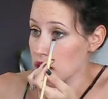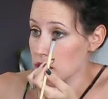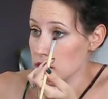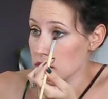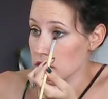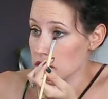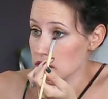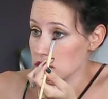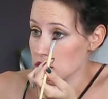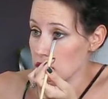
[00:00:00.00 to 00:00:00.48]

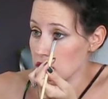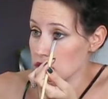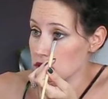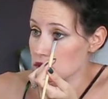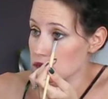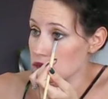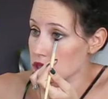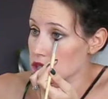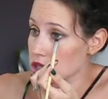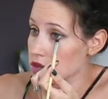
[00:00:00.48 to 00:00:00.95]
But it's
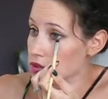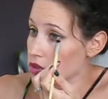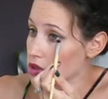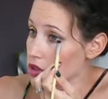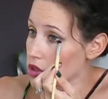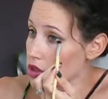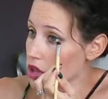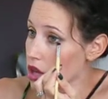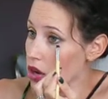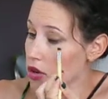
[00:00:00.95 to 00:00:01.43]
also nice for
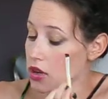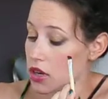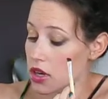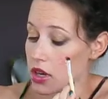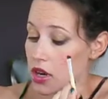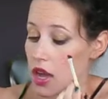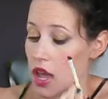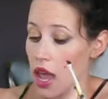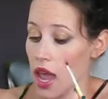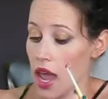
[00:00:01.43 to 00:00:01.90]
the
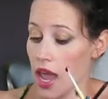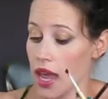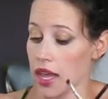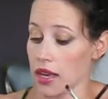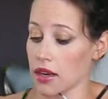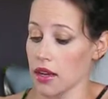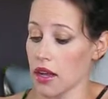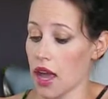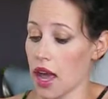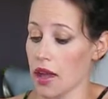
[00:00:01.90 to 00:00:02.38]
lower.
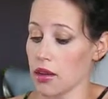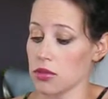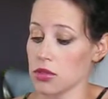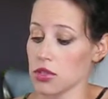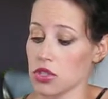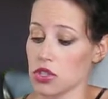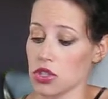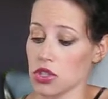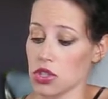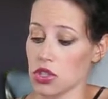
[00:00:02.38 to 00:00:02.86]
And I
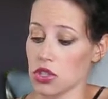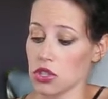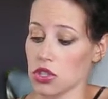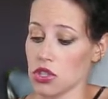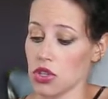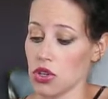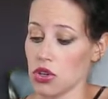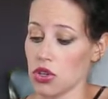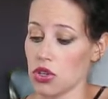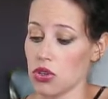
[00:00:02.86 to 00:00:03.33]
was just going to
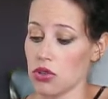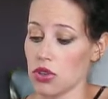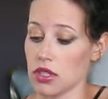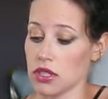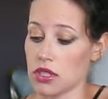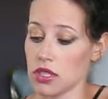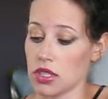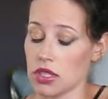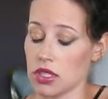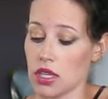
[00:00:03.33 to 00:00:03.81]
show you,
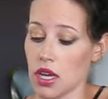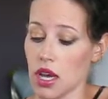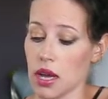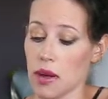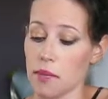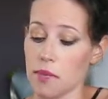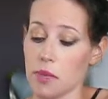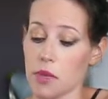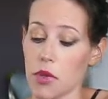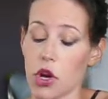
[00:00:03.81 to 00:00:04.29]
this is
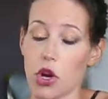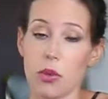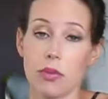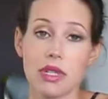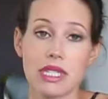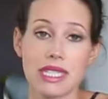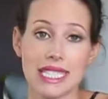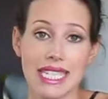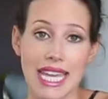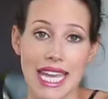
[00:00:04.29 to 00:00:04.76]

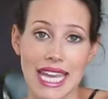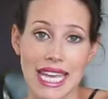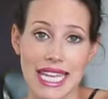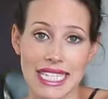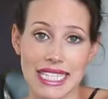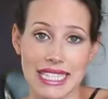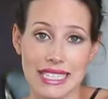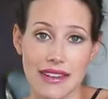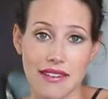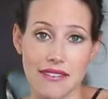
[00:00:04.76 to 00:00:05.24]
Urban
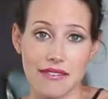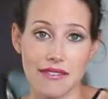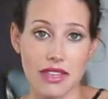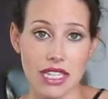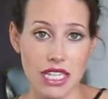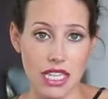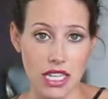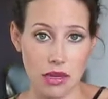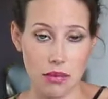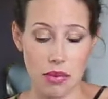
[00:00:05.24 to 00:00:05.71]
Decay's
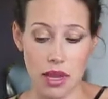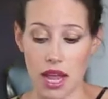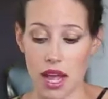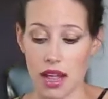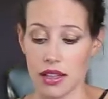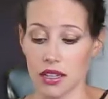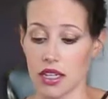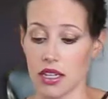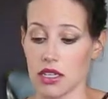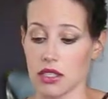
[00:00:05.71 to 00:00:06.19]
Vegan
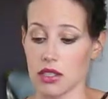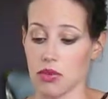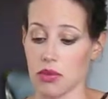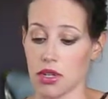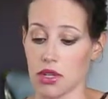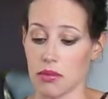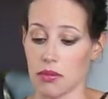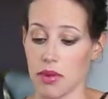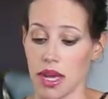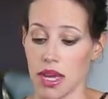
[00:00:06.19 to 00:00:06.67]
Palette. It's
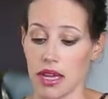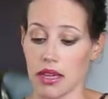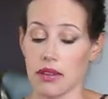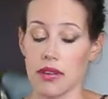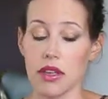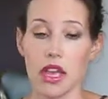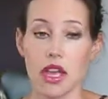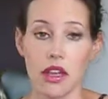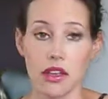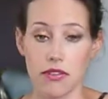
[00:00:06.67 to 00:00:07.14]
one of my
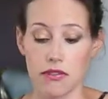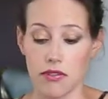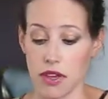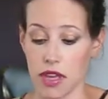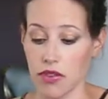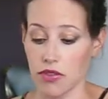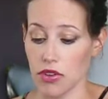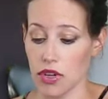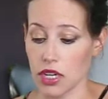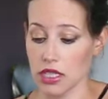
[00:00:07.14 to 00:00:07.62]

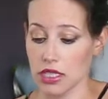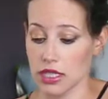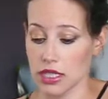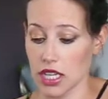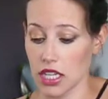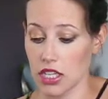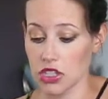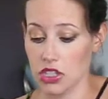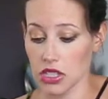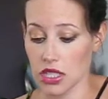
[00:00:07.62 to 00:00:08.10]
favorites.
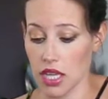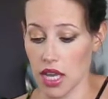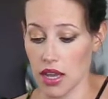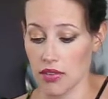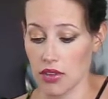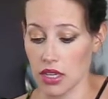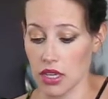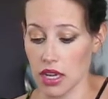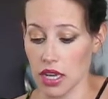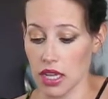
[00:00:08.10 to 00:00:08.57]
They just
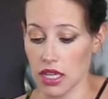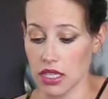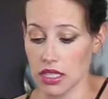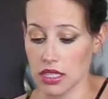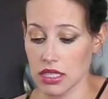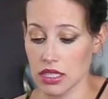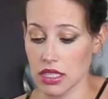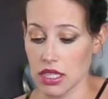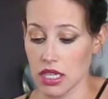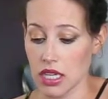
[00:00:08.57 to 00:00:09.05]
have a
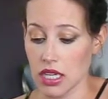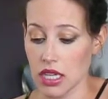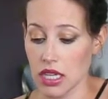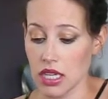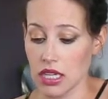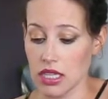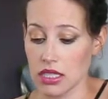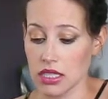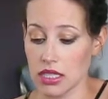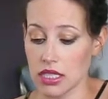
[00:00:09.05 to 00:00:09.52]
nice,
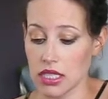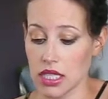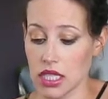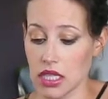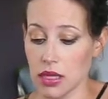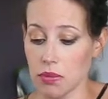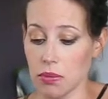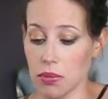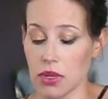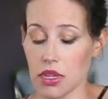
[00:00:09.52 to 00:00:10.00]

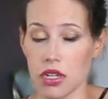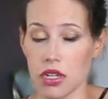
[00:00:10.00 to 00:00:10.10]
deep,